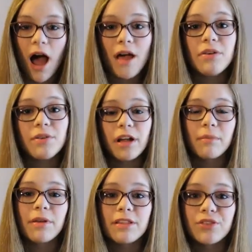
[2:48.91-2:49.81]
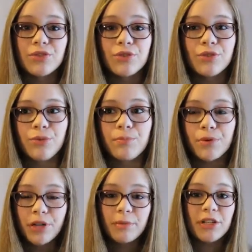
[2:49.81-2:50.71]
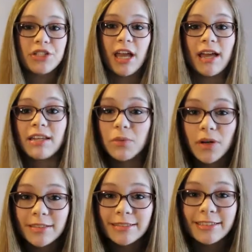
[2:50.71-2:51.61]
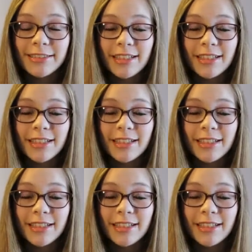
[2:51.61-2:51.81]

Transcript: I would recommend this to pretty much anyone,